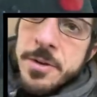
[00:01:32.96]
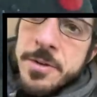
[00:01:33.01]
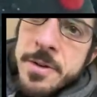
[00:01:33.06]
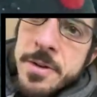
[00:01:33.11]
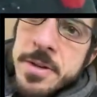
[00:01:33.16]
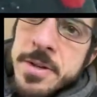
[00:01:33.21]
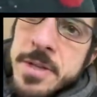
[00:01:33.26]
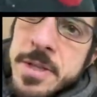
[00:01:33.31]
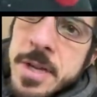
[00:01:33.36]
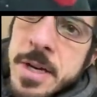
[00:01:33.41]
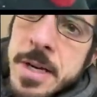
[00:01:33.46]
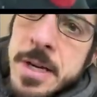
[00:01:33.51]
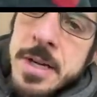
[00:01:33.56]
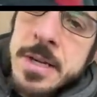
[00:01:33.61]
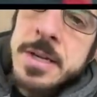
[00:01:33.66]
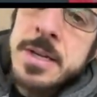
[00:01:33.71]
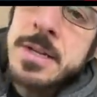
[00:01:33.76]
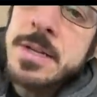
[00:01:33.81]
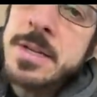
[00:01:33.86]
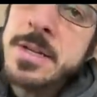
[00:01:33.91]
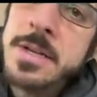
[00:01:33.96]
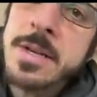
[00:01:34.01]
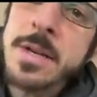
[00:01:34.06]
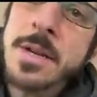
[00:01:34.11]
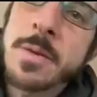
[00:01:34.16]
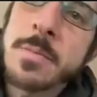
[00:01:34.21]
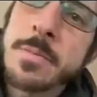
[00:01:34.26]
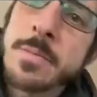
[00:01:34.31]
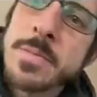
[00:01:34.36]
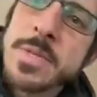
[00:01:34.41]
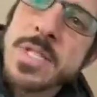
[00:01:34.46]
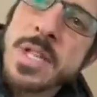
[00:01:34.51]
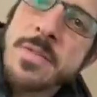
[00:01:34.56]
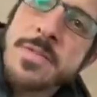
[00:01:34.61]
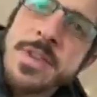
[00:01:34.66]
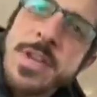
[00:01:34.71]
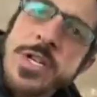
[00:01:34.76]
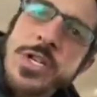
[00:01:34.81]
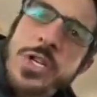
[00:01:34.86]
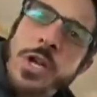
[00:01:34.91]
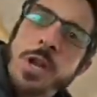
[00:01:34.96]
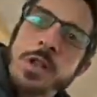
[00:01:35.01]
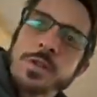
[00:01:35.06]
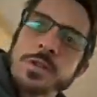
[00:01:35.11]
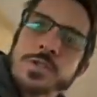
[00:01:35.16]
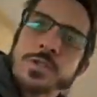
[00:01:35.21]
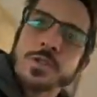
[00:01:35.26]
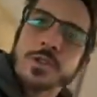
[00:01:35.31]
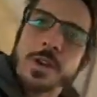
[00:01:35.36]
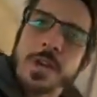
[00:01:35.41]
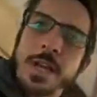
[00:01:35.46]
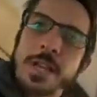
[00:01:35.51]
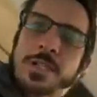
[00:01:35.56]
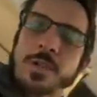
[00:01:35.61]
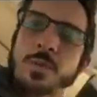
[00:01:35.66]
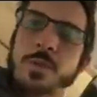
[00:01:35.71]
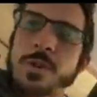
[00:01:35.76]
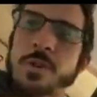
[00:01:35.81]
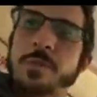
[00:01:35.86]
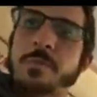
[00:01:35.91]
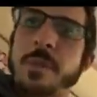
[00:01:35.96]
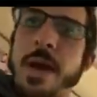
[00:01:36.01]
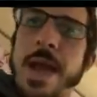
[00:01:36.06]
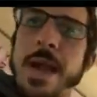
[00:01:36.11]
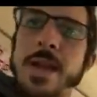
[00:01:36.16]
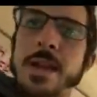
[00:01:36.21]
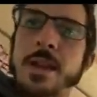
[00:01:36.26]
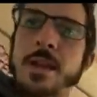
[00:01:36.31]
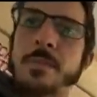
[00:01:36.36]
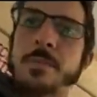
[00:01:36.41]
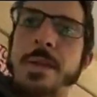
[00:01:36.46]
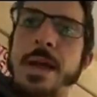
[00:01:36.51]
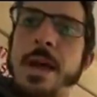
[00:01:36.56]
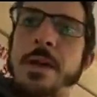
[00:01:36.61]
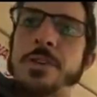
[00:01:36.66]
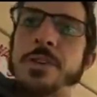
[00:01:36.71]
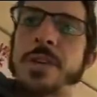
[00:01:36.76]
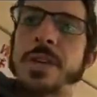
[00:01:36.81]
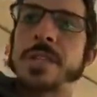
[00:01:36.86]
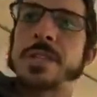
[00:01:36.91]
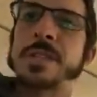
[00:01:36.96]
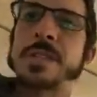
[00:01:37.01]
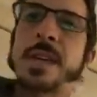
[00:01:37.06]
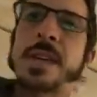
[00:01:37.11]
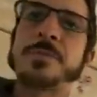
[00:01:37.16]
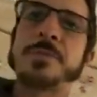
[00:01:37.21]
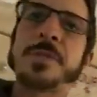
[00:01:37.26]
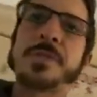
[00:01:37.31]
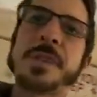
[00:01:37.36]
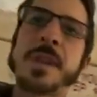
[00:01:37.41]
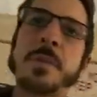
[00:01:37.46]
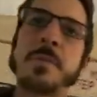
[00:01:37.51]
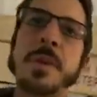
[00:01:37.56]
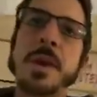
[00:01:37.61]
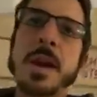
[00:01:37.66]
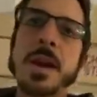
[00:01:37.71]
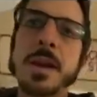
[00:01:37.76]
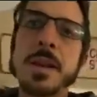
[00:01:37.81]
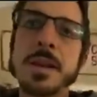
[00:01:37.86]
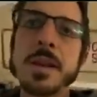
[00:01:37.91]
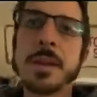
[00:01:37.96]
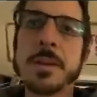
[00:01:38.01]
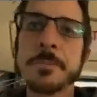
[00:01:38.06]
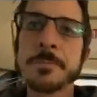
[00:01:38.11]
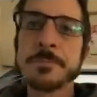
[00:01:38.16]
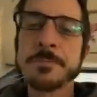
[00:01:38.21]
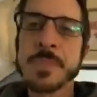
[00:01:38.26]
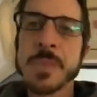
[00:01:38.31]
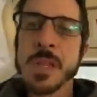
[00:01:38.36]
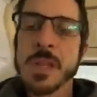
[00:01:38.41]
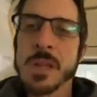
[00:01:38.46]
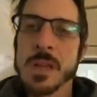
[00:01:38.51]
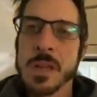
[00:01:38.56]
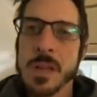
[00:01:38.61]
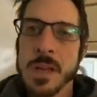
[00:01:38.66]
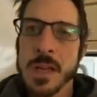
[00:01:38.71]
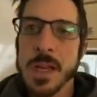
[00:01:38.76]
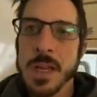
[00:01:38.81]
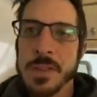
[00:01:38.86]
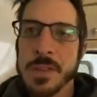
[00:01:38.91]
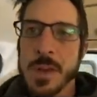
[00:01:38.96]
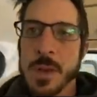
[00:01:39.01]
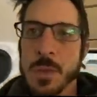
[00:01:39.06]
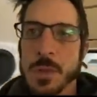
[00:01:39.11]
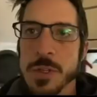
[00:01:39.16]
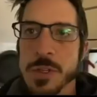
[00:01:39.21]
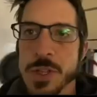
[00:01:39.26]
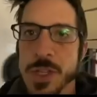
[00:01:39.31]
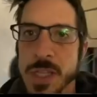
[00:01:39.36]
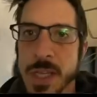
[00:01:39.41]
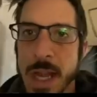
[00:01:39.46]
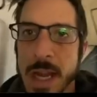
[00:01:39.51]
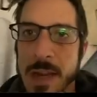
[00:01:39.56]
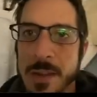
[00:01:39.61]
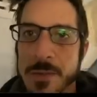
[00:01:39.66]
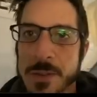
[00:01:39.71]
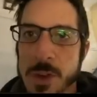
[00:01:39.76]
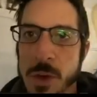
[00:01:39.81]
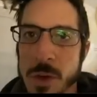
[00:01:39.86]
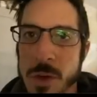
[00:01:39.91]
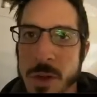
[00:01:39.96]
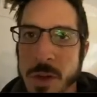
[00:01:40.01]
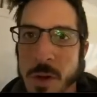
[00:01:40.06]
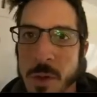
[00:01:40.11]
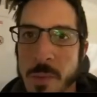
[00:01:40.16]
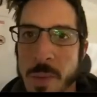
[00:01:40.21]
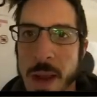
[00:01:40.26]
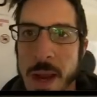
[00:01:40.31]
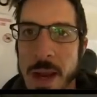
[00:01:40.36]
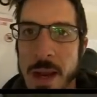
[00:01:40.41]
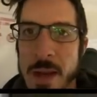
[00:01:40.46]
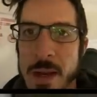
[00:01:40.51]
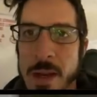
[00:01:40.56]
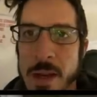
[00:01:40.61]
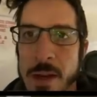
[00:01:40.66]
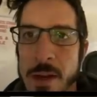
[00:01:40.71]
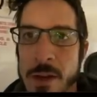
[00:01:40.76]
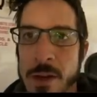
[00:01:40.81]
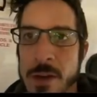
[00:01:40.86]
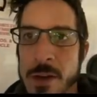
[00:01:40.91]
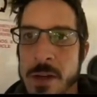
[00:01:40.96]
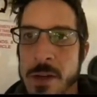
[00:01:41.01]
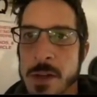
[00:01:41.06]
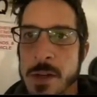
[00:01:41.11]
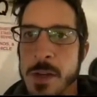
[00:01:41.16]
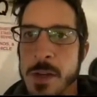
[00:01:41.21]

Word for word: there's a seven inch color screen. So when you're backing up now, you can see everything behind you. And then we'll just kind of do a little pan here.